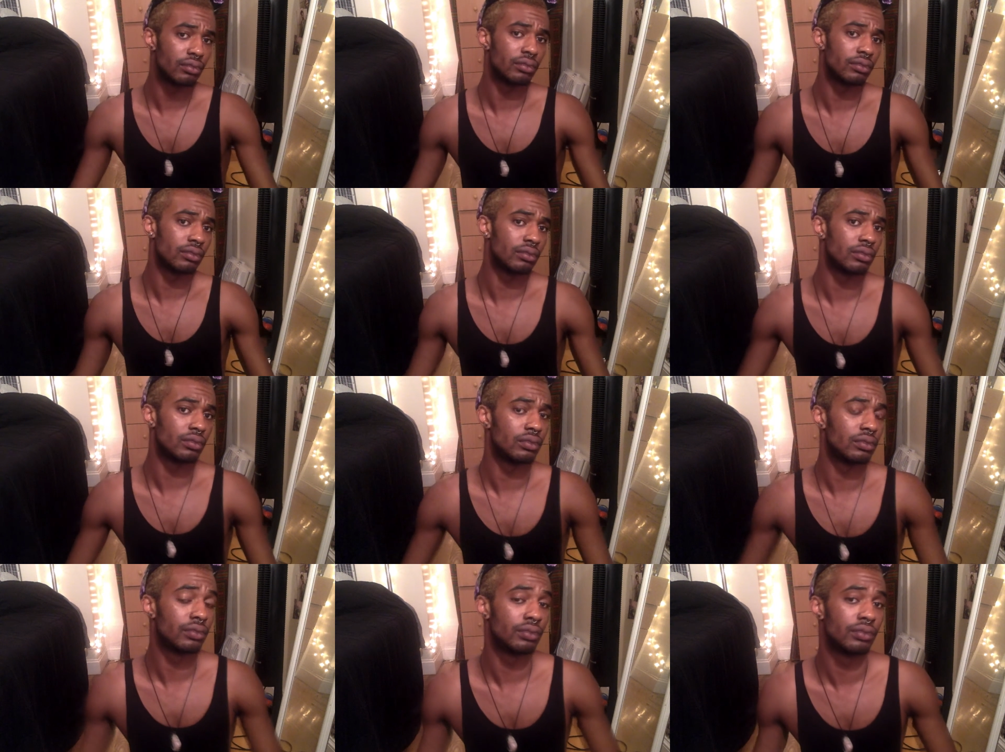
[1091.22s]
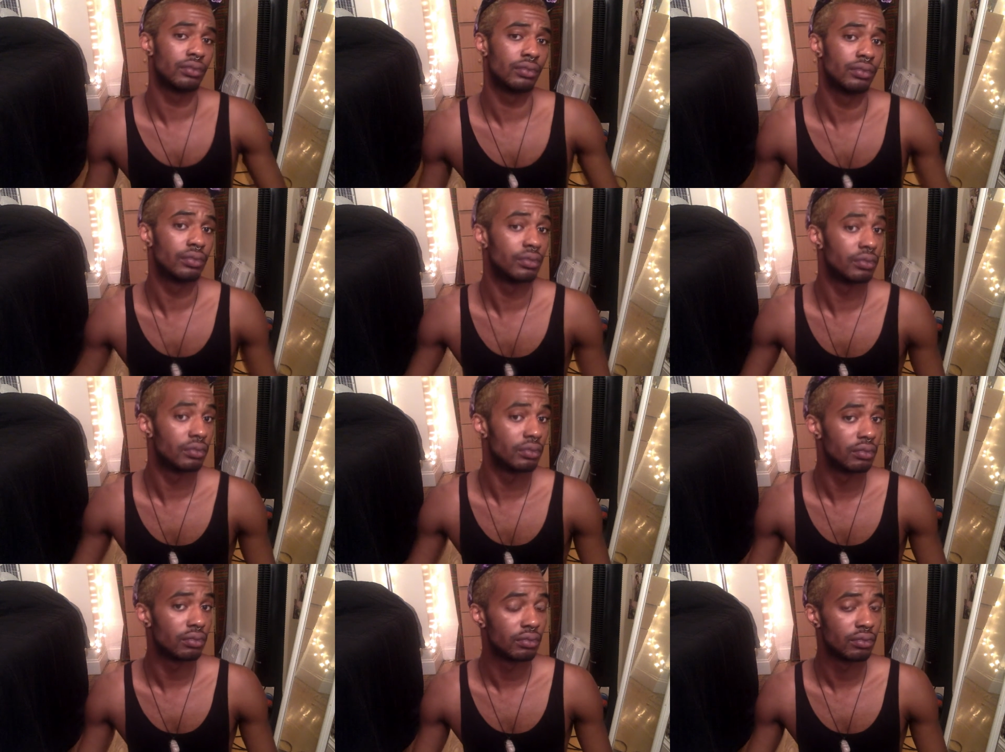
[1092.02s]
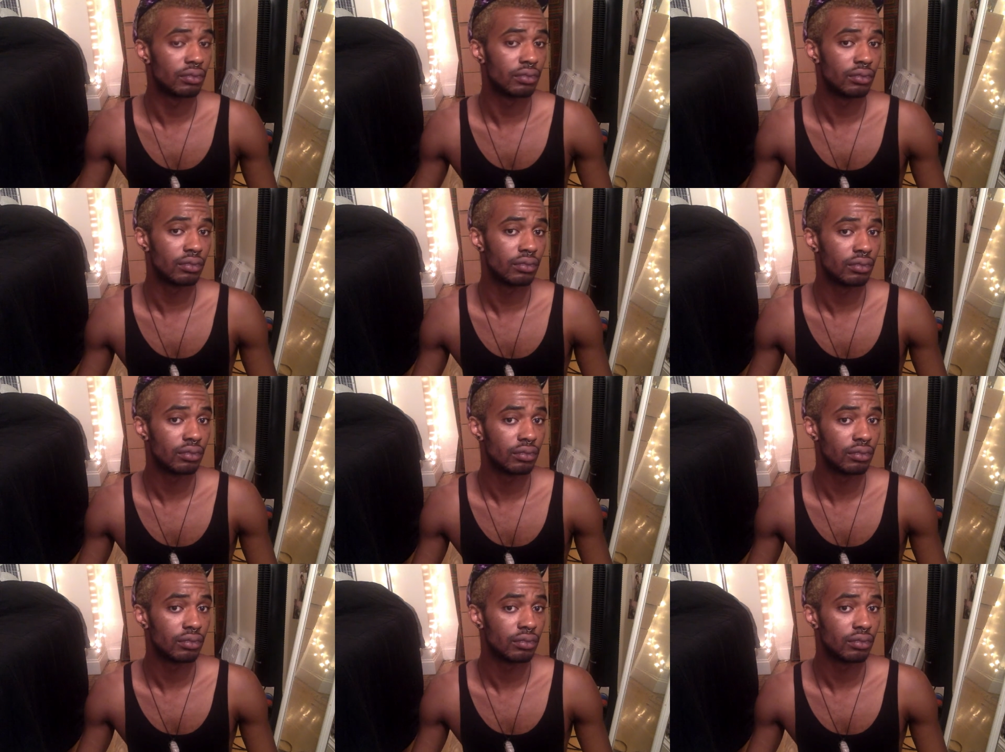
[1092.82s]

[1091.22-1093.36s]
Nothing is said.